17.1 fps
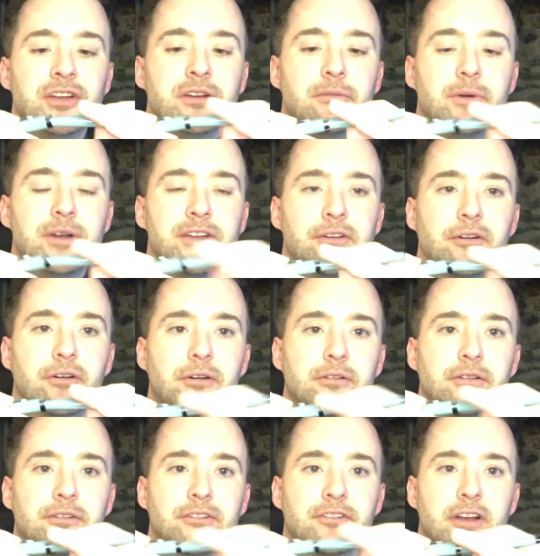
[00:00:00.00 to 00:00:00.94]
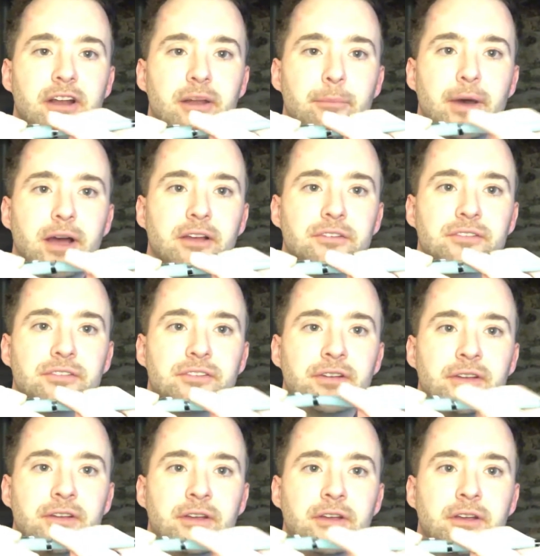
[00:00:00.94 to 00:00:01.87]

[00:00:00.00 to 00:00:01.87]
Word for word: when you're trying to post,